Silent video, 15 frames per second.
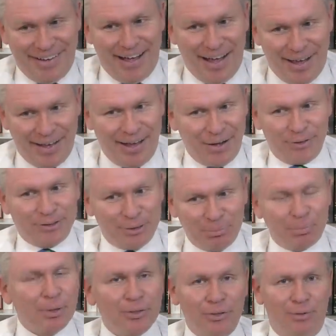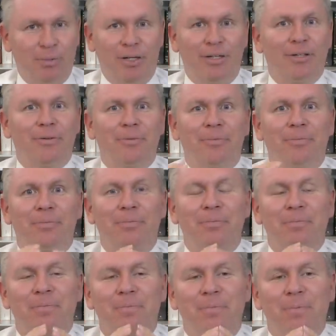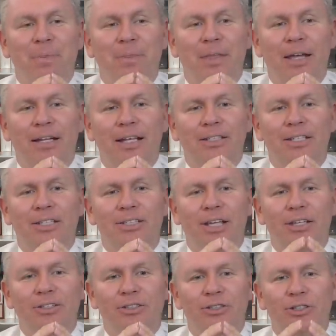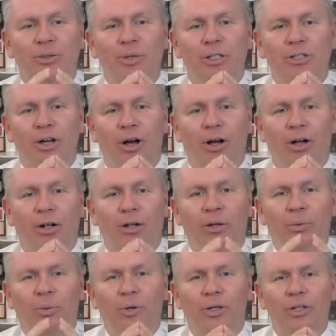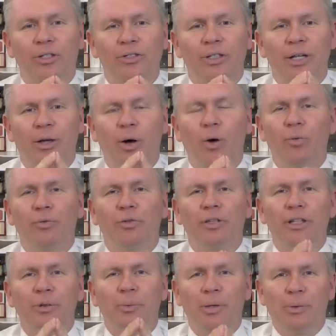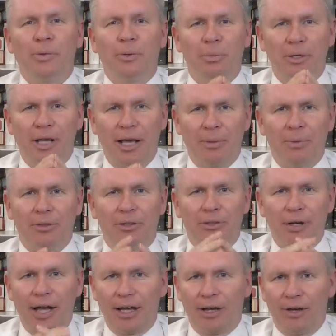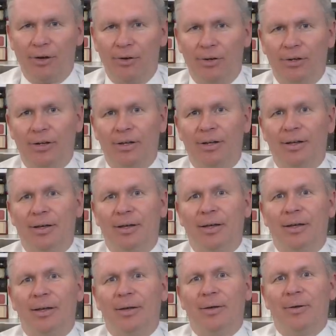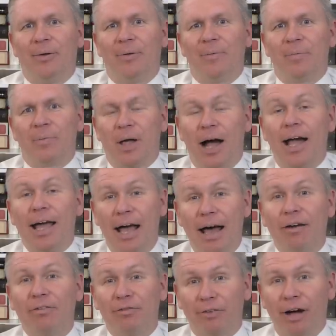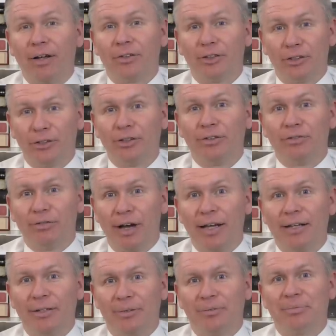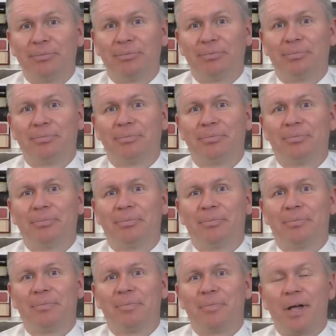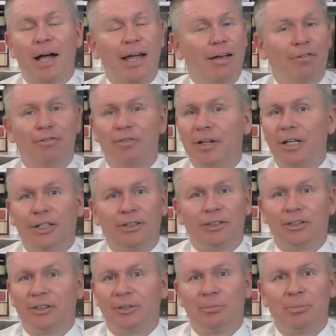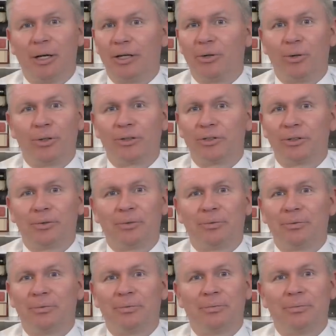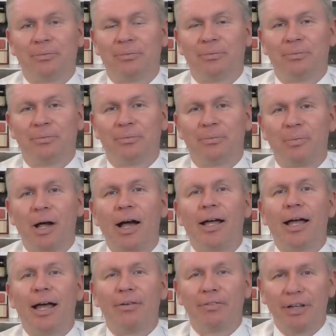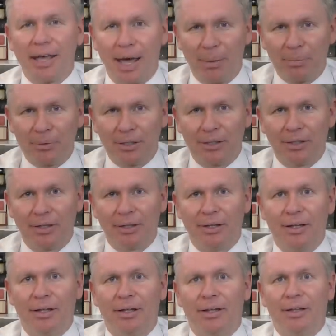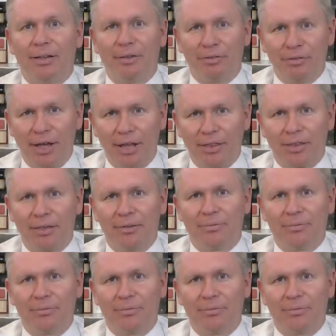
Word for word: house imprisonment, and as he says to us all, words that hopefully we will be able to echo I have fought the good fight. I have finished my course. I have kept the faith.